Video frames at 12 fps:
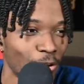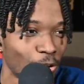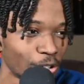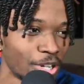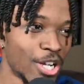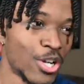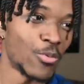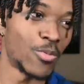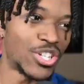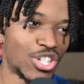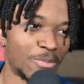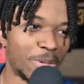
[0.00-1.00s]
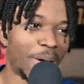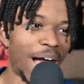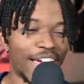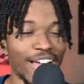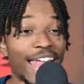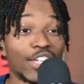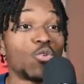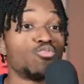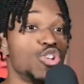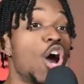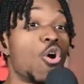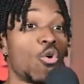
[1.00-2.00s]
or we should be buying. I don't
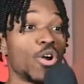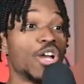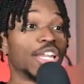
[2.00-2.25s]
know.